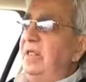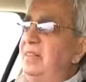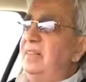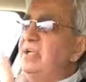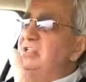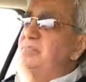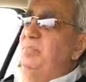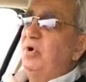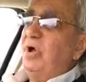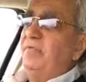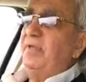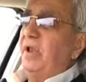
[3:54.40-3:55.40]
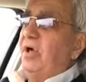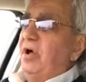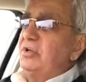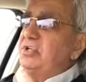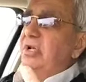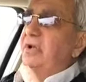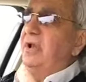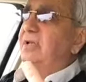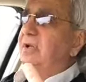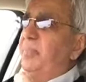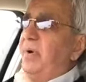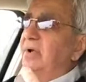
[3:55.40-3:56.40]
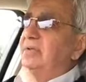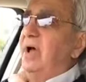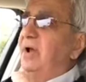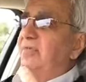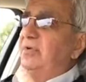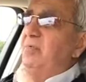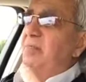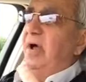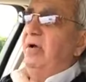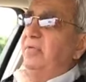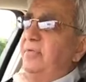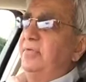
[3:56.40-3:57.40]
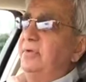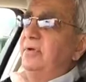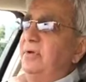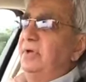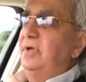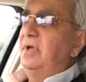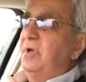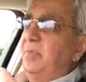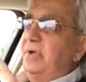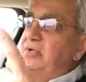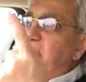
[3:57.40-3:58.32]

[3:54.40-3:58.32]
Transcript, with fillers: This book of the law shall not depart out of your mouth, but you'll